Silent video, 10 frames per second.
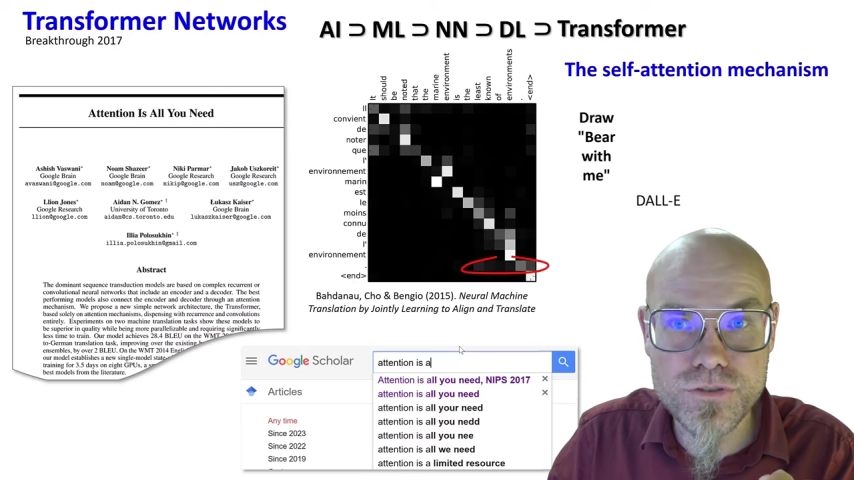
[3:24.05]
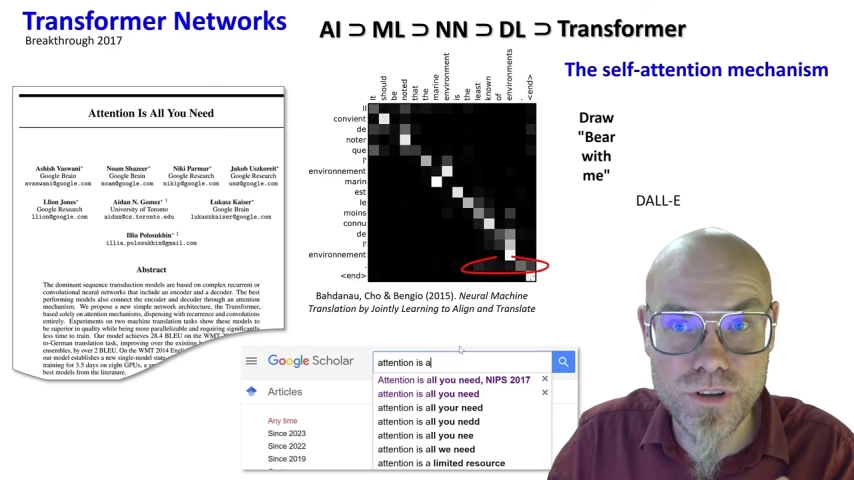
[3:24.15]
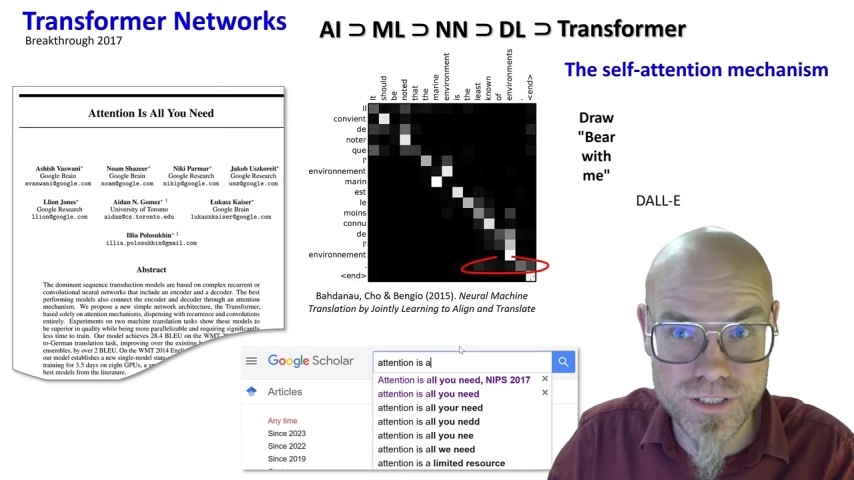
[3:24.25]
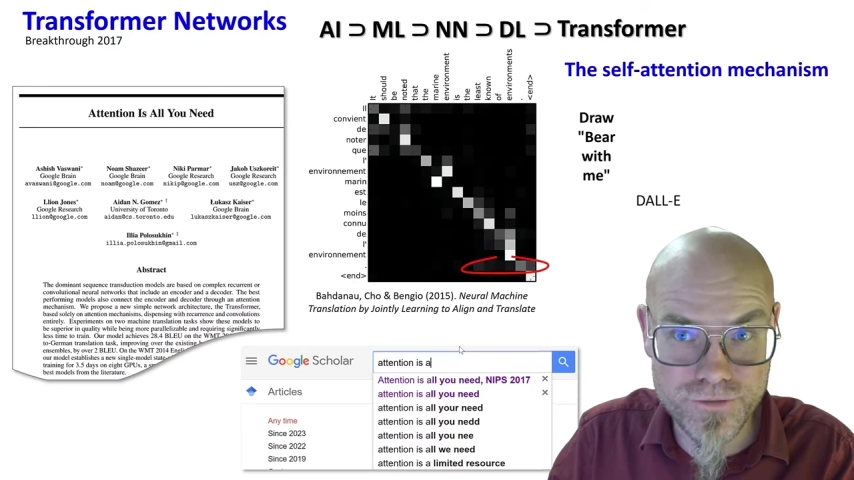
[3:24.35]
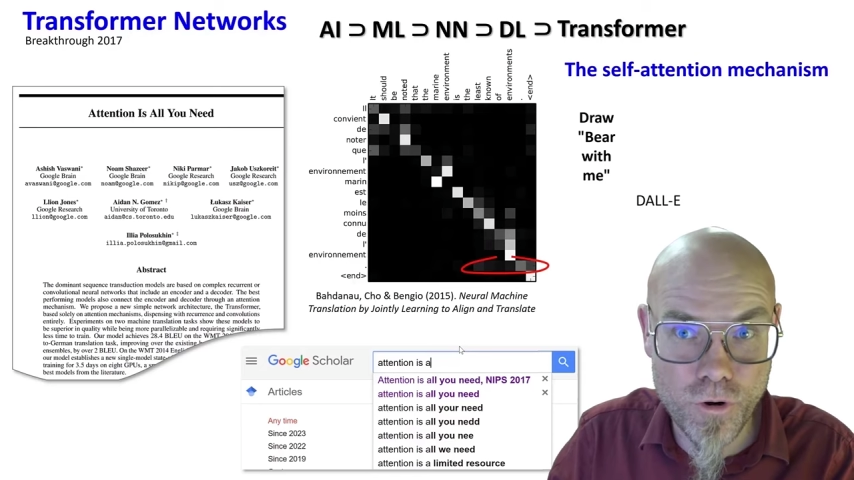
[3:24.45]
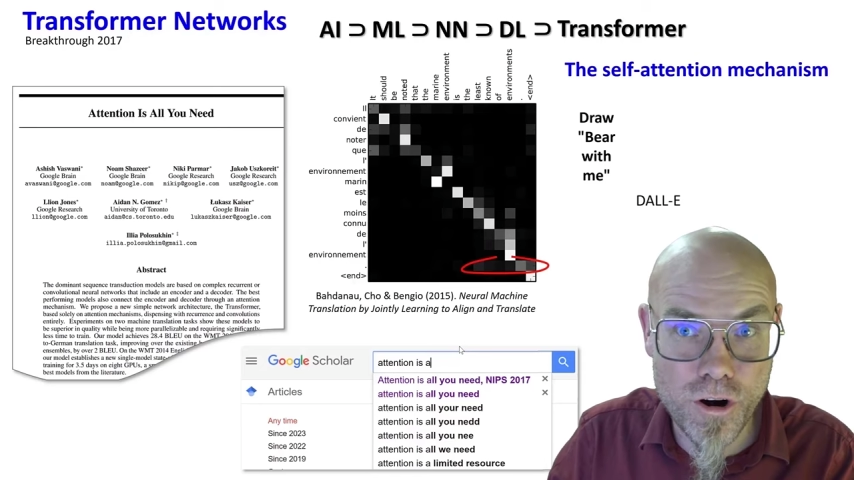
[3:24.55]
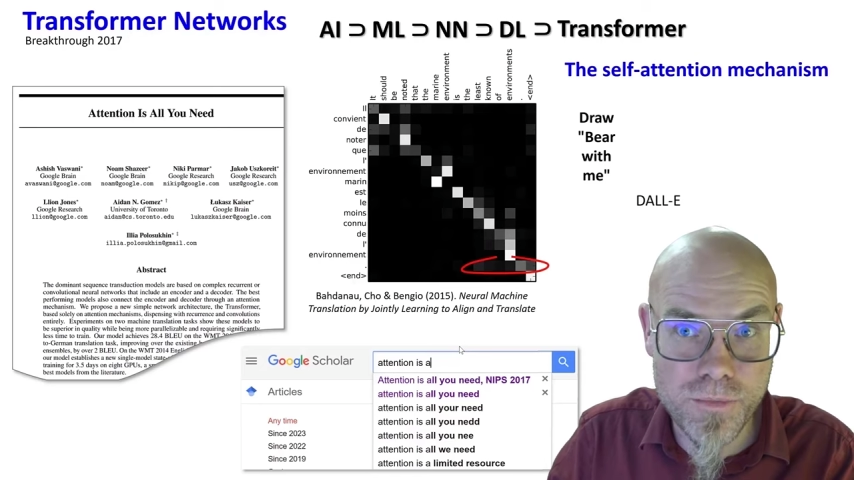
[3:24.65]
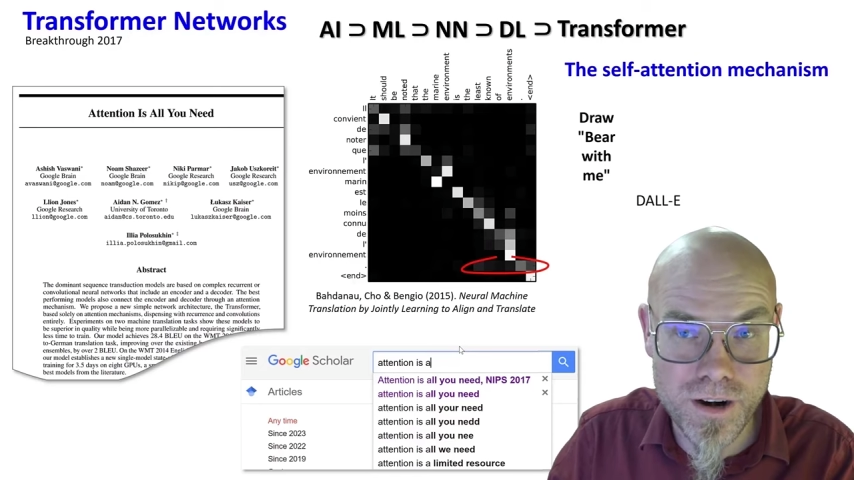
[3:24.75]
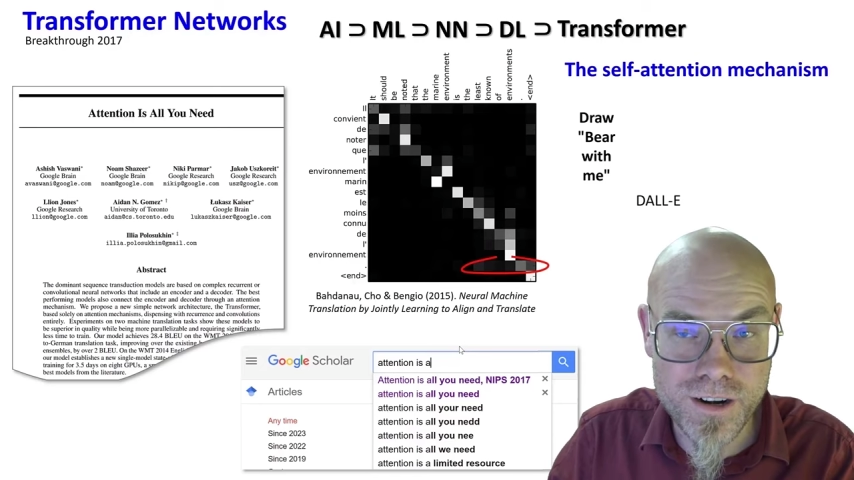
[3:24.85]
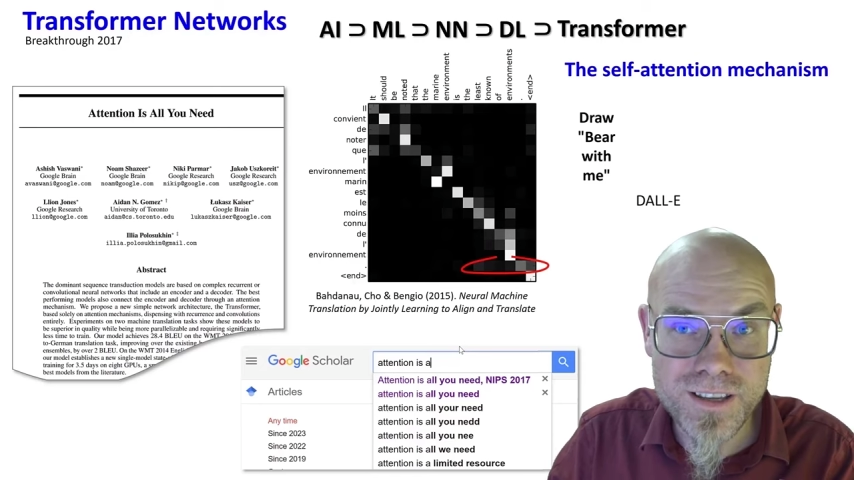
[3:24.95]

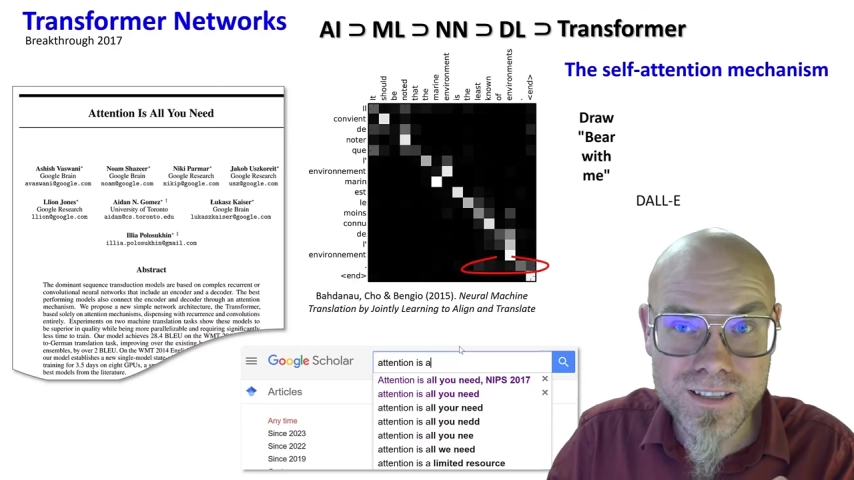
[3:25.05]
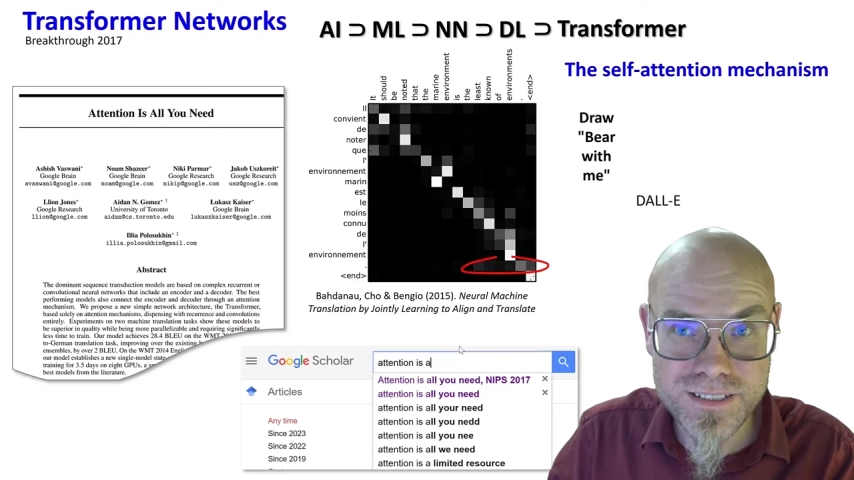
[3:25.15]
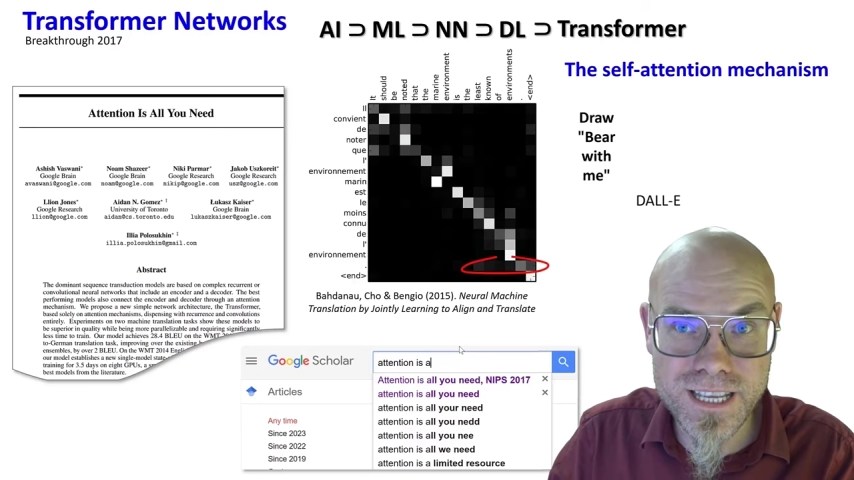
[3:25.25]
transformer